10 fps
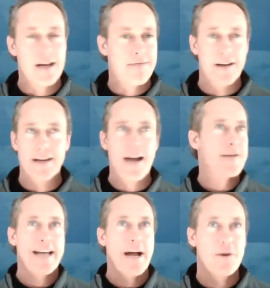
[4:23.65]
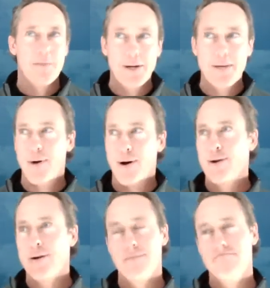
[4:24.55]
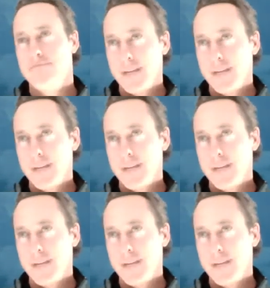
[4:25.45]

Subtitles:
fit, have an accountability partner, and,